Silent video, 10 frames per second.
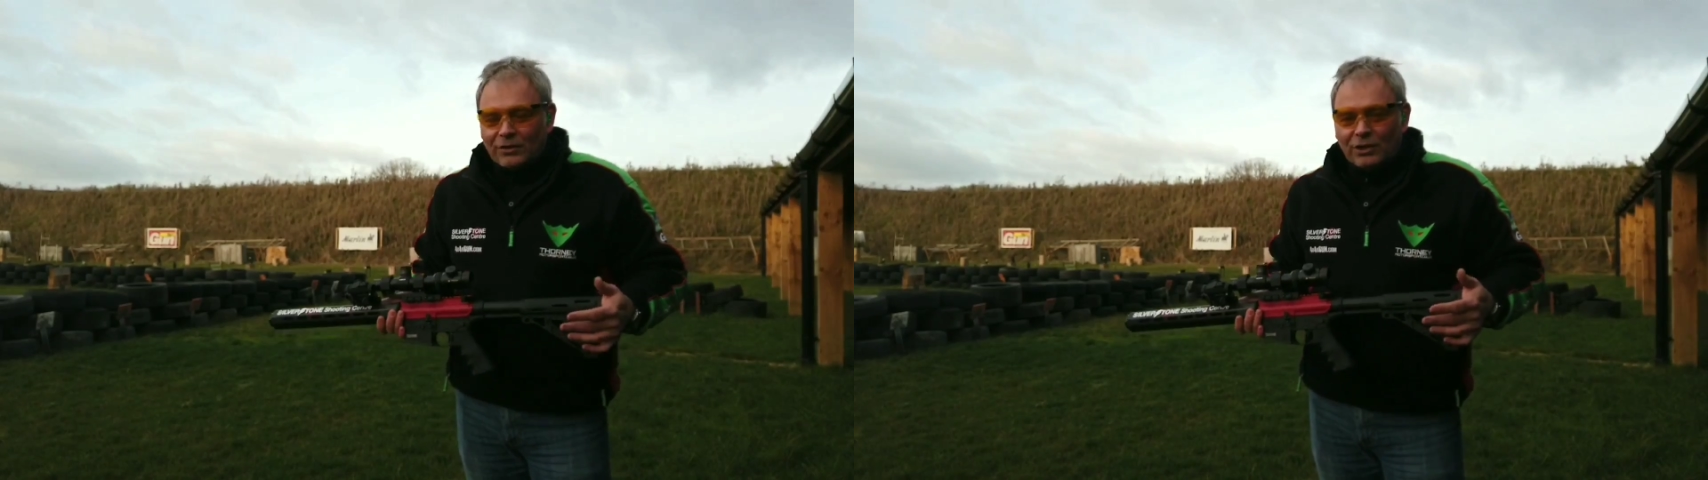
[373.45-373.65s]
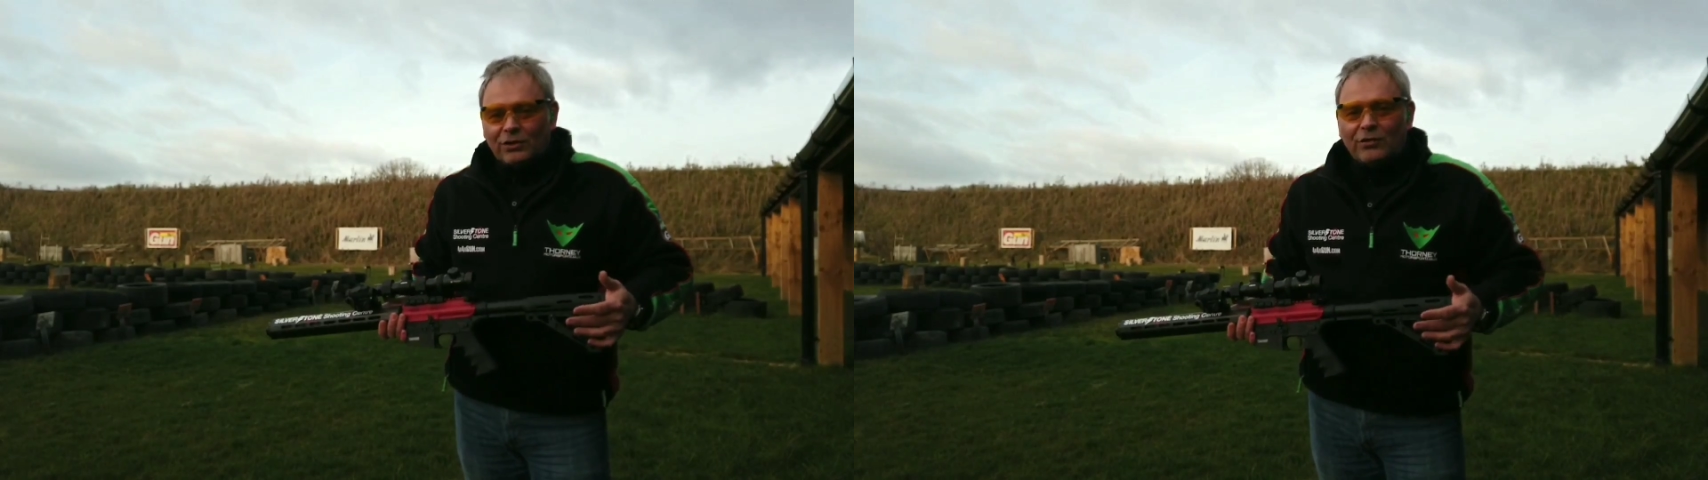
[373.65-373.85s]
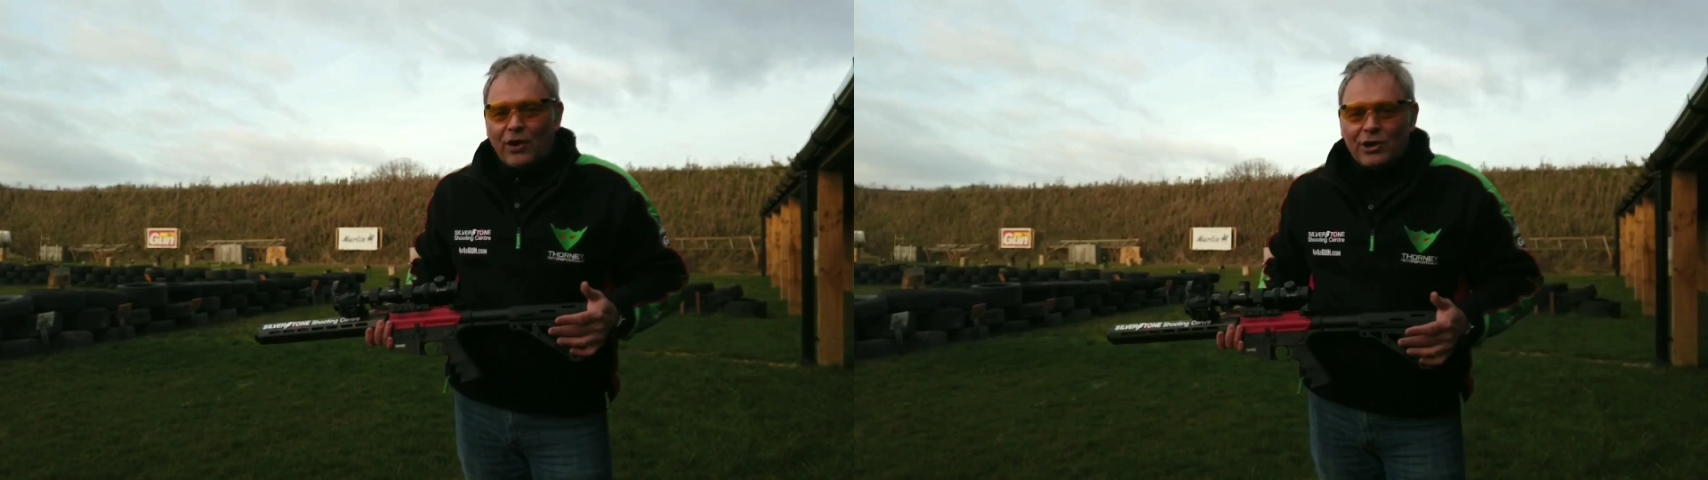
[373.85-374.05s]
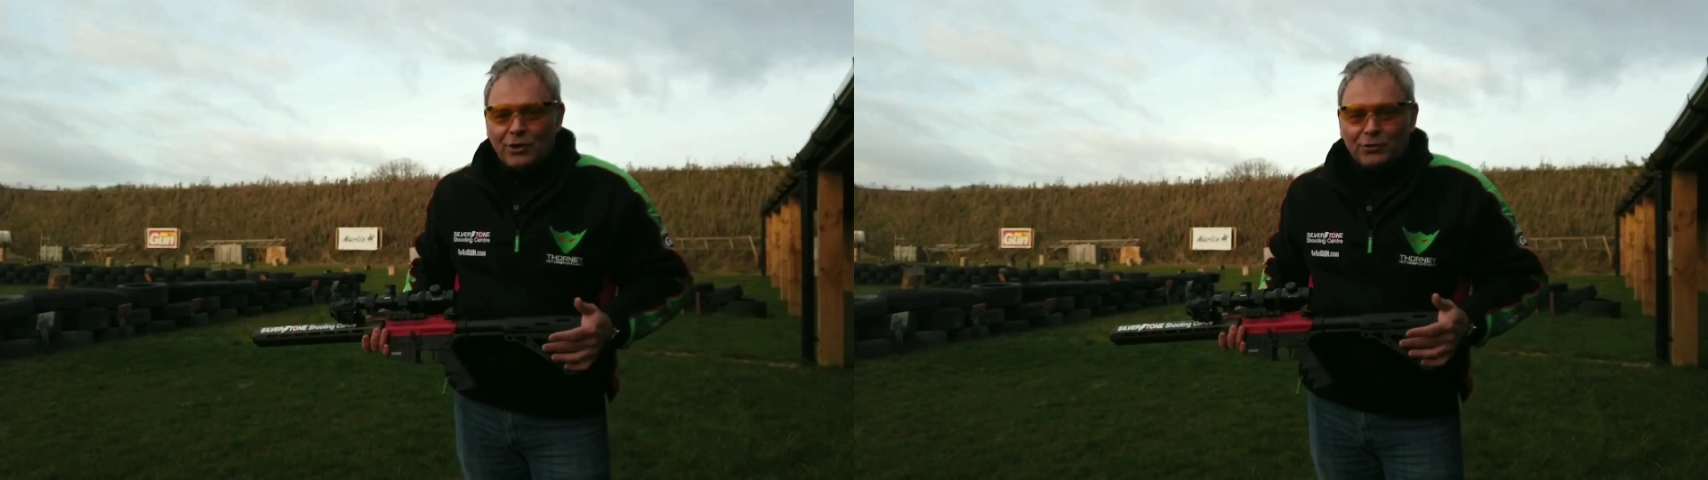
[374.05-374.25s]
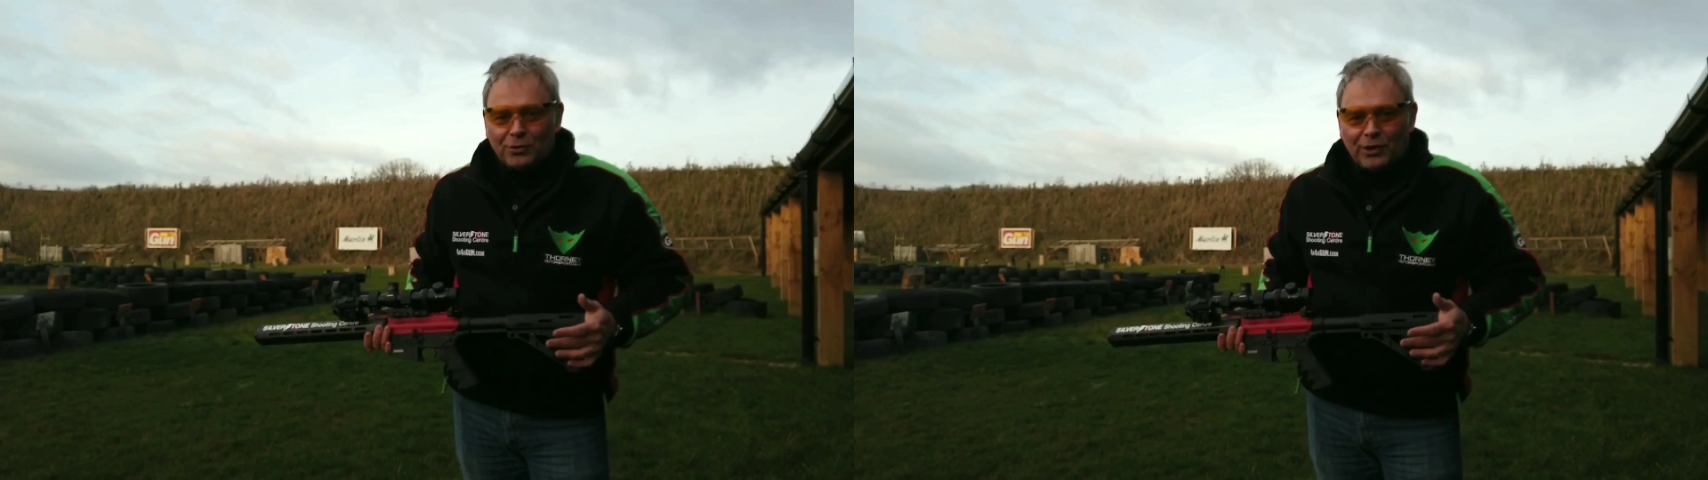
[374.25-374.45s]
So this is a very
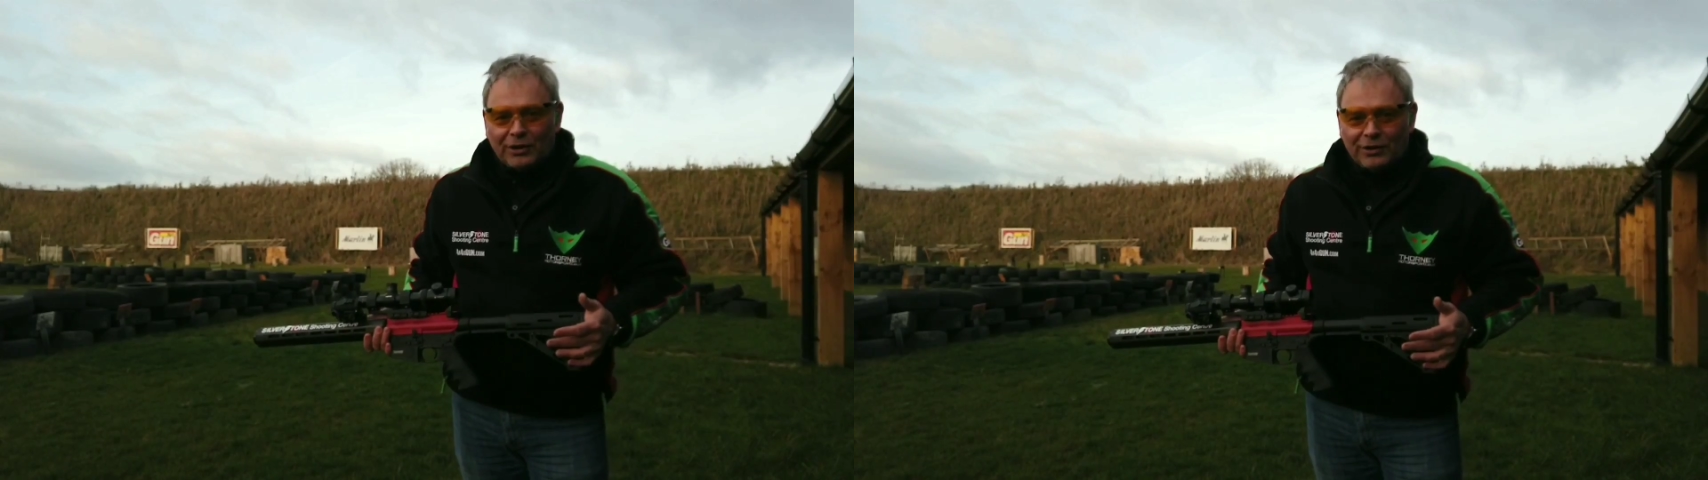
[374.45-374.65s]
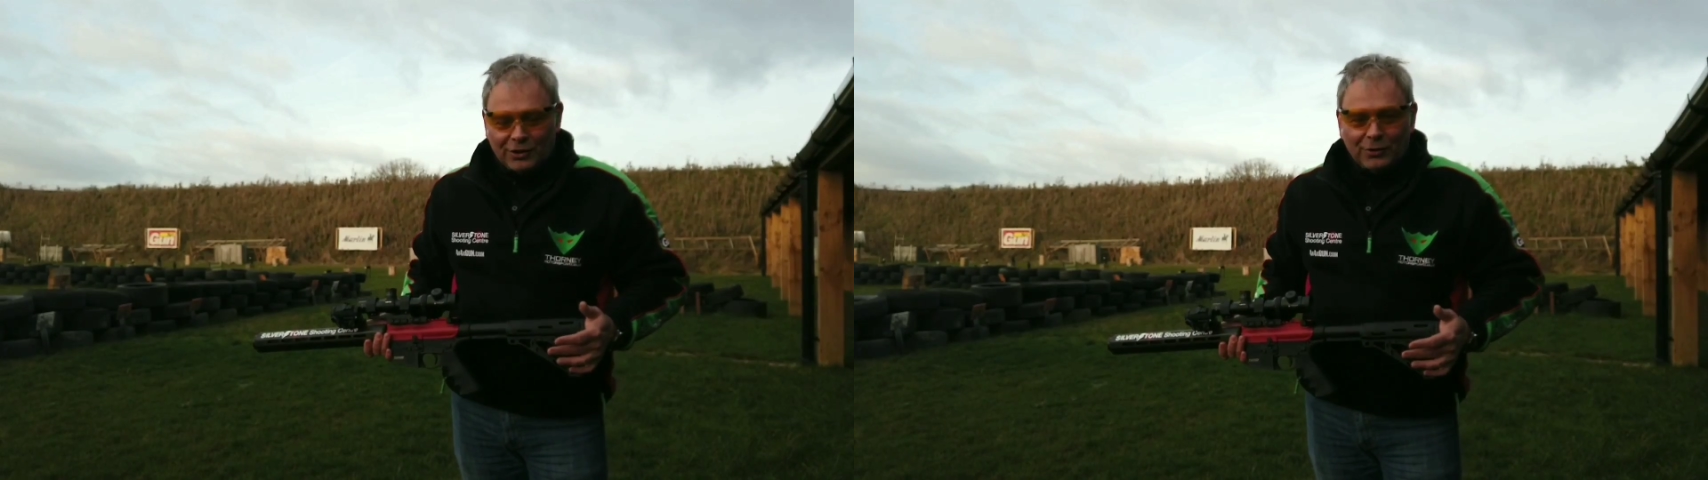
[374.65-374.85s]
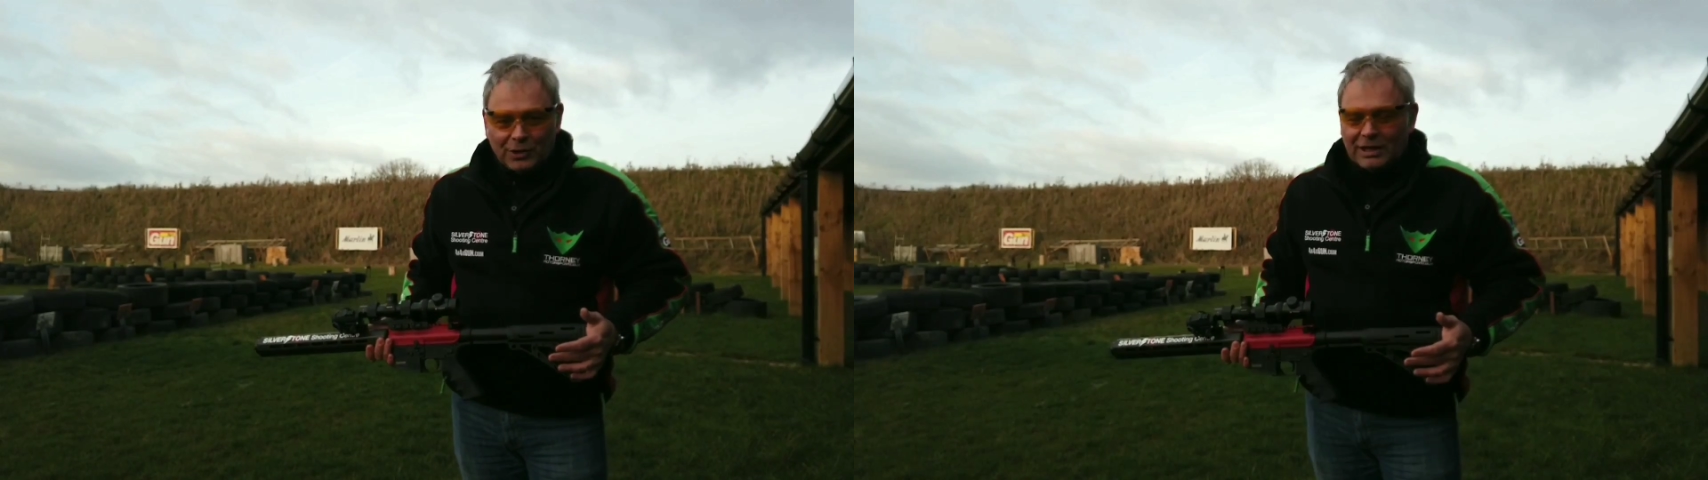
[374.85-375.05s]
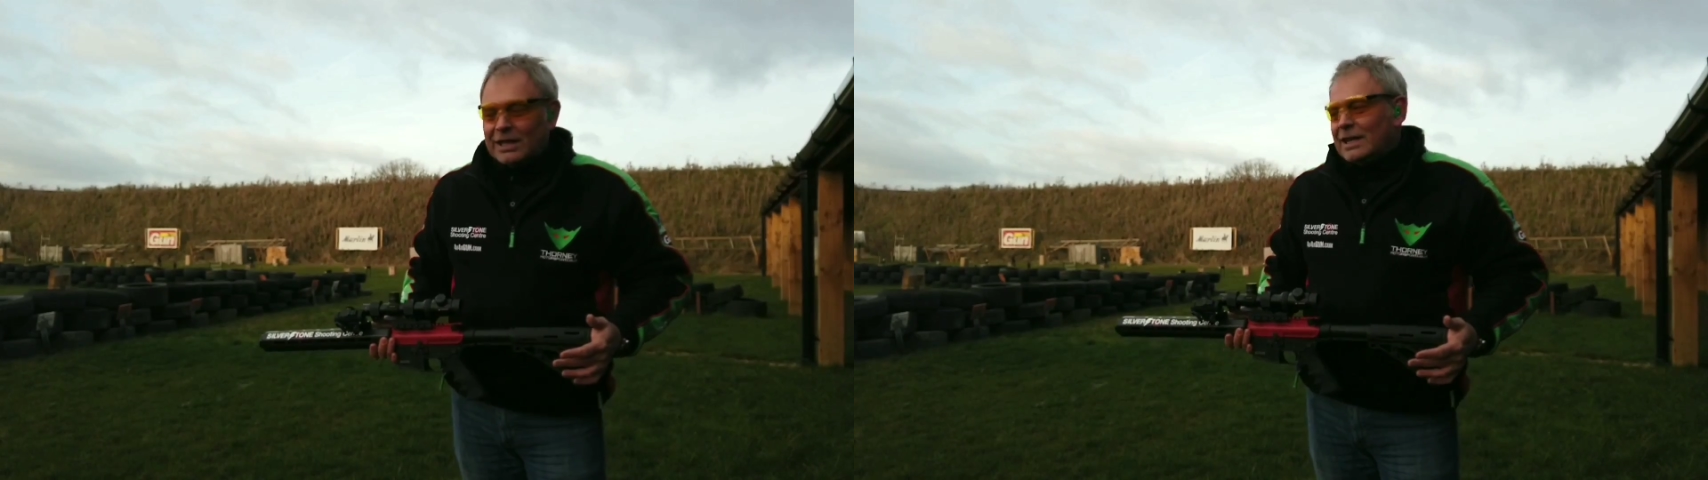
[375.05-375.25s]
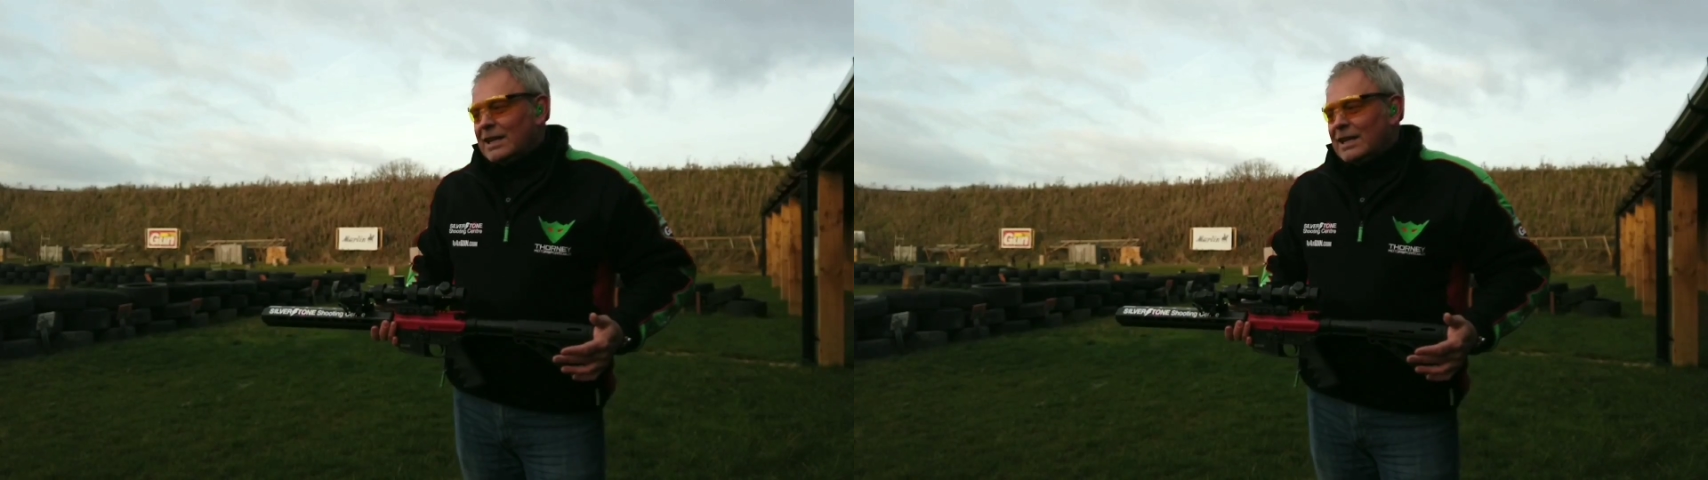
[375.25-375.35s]
useful thing to do,